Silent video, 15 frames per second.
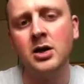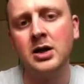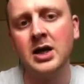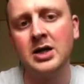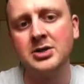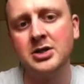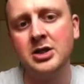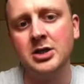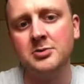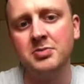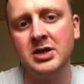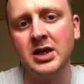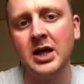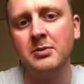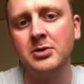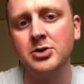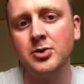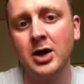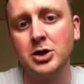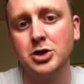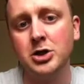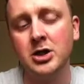and Garcia has been able
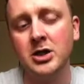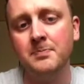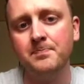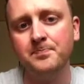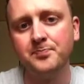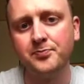to actually,